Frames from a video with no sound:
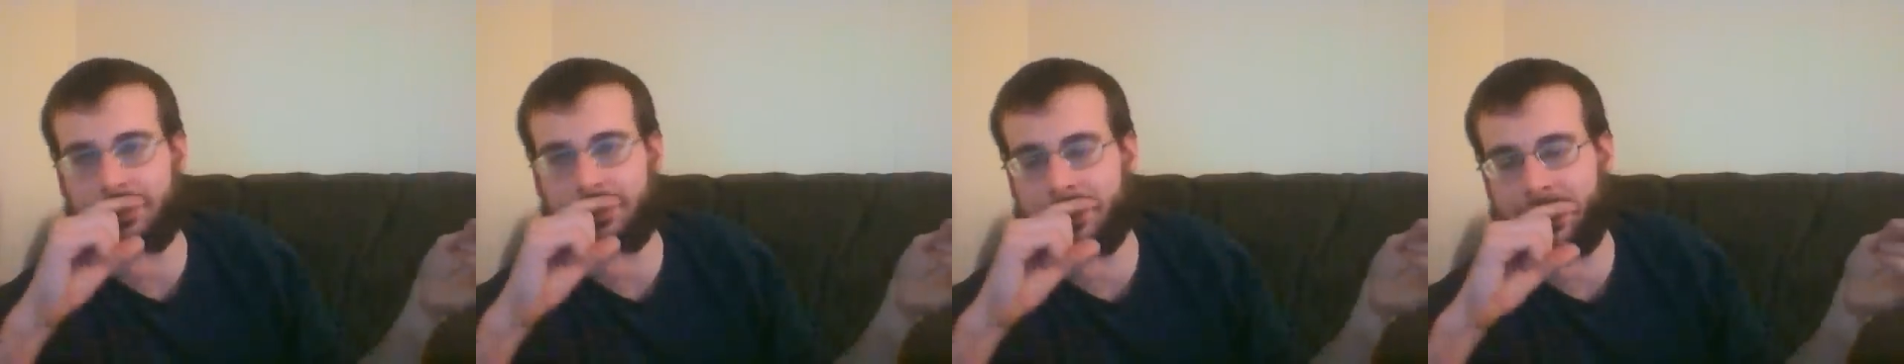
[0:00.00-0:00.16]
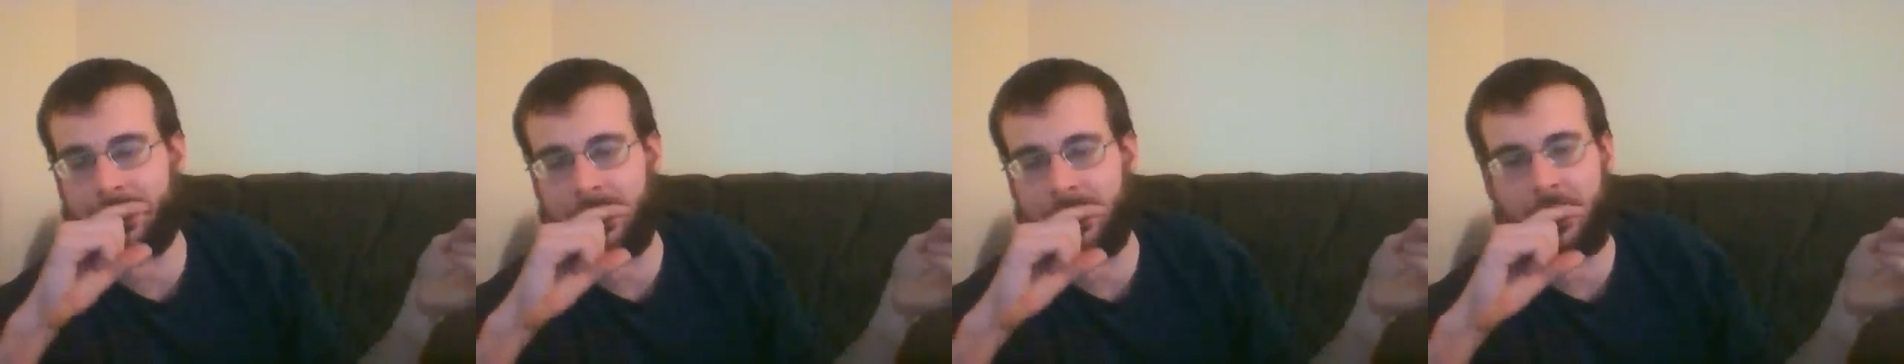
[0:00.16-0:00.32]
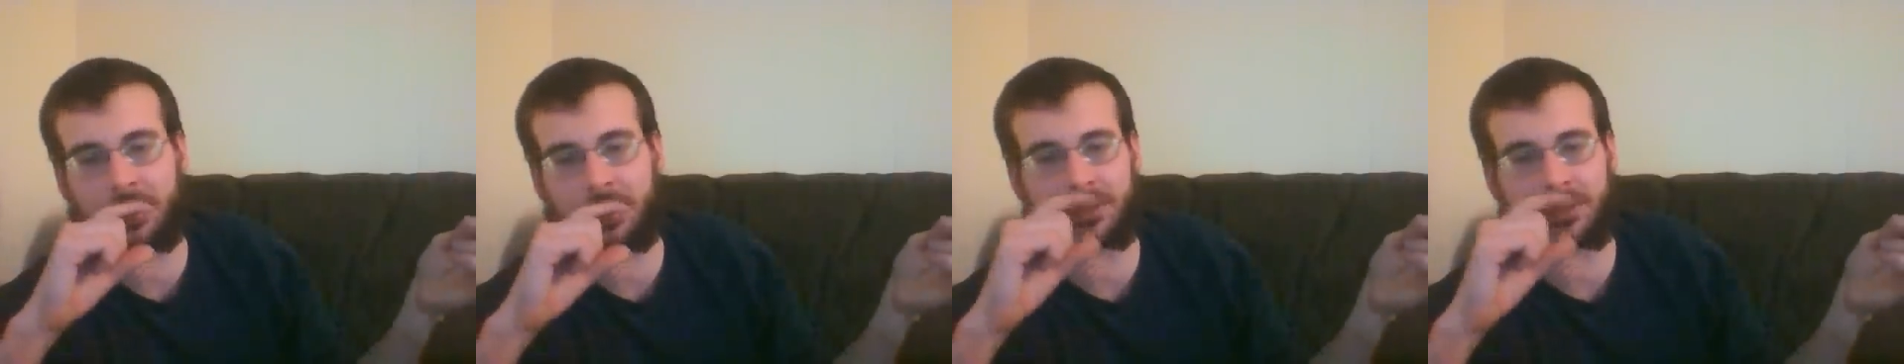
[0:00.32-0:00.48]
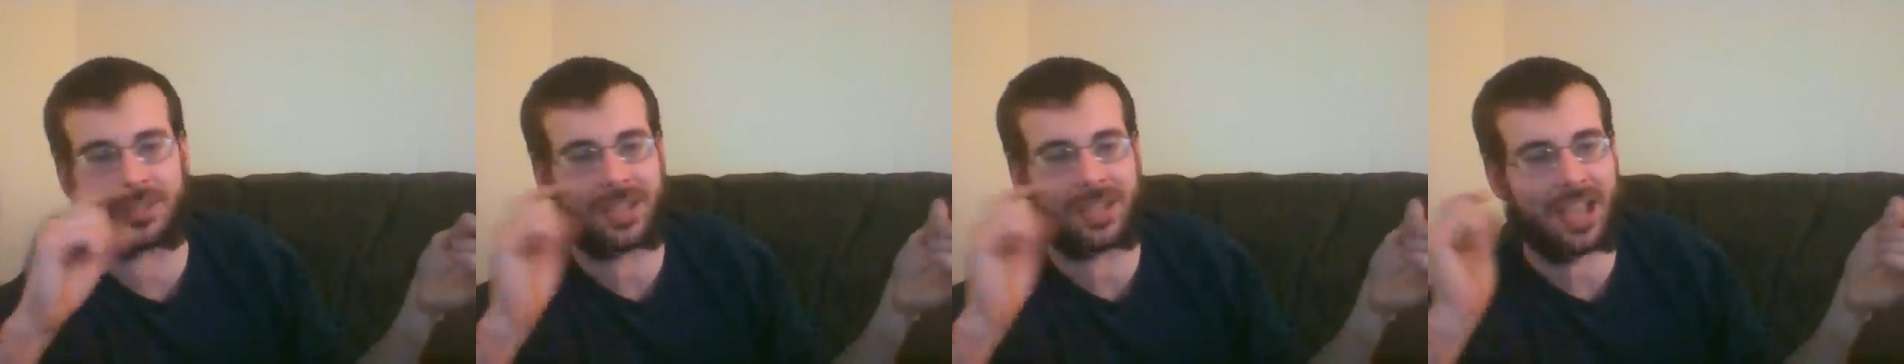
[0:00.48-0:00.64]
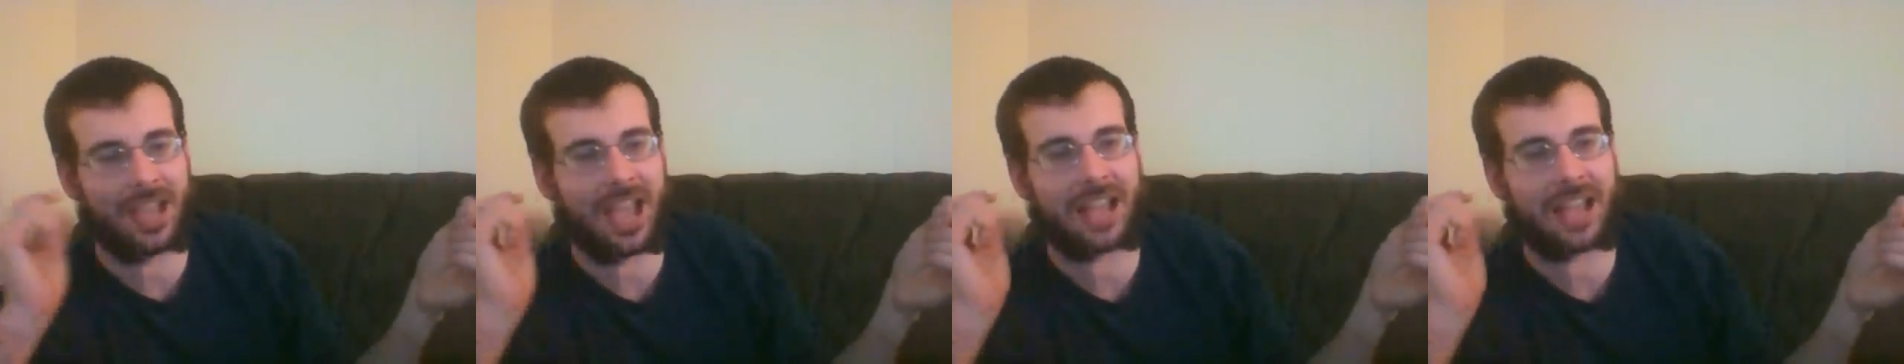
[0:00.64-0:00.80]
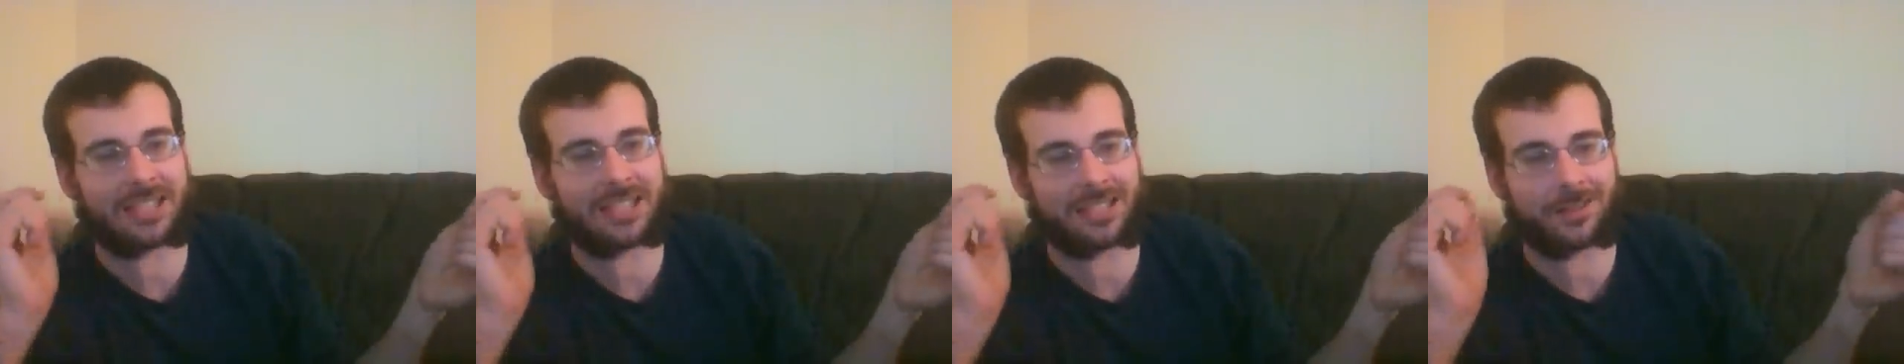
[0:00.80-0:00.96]
if he knows he
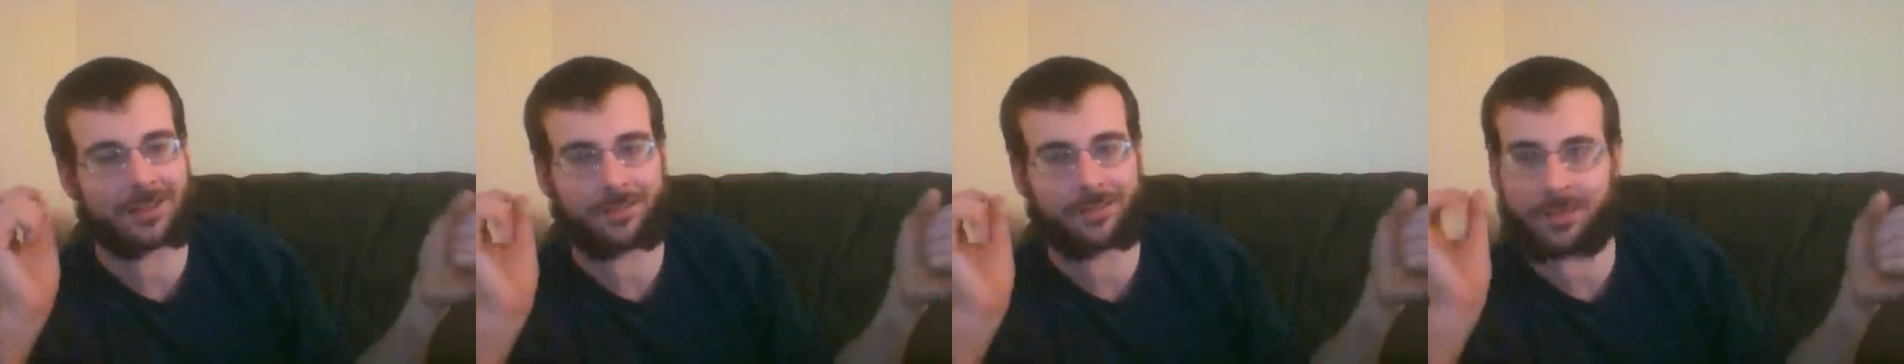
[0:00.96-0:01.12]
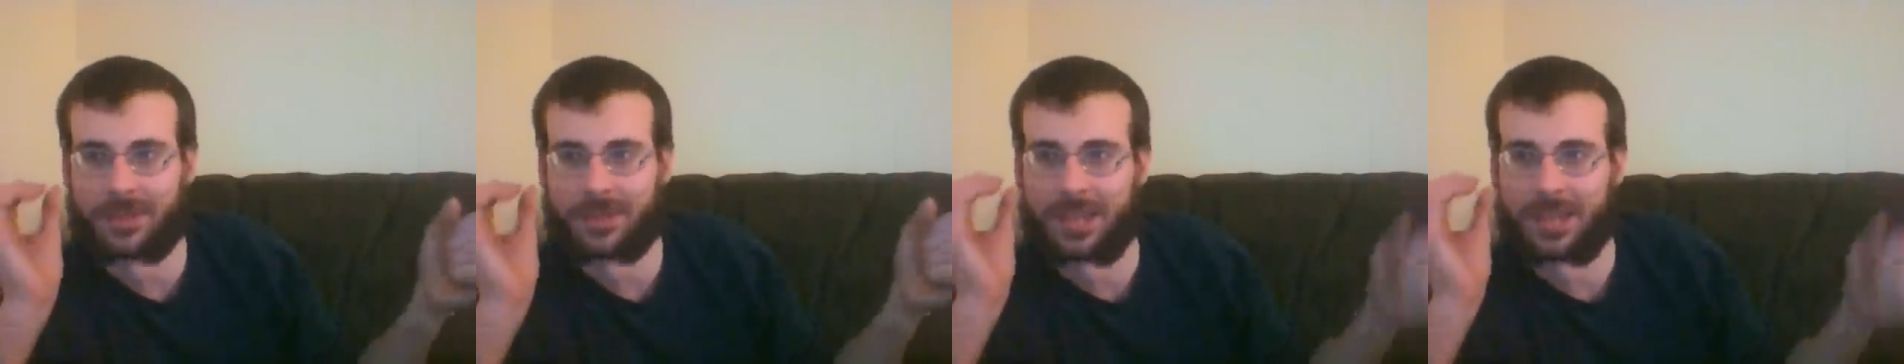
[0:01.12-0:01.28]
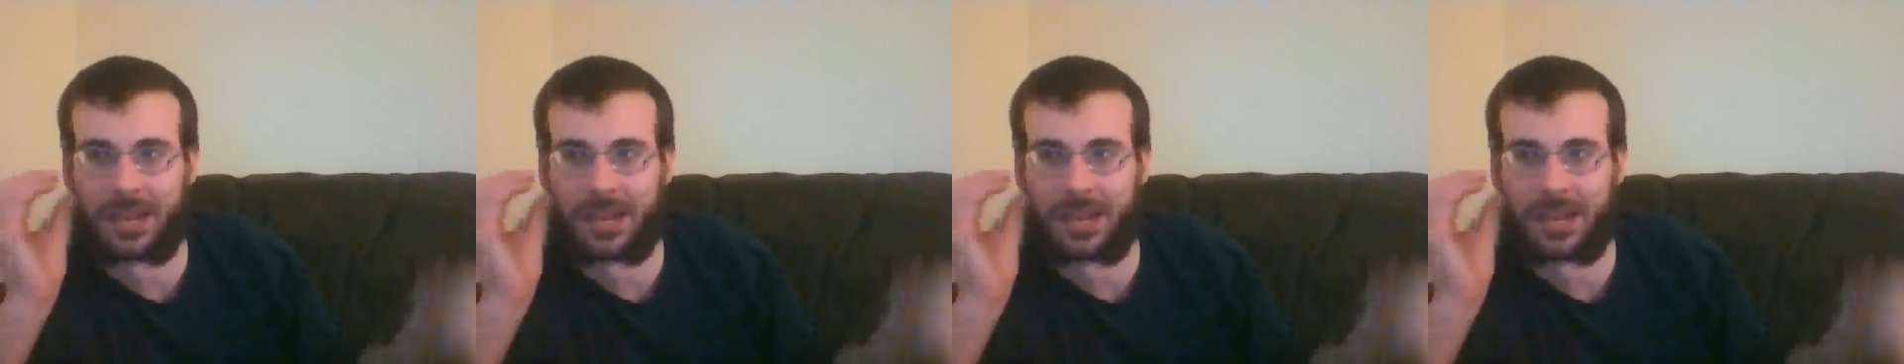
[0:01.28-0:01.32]
has to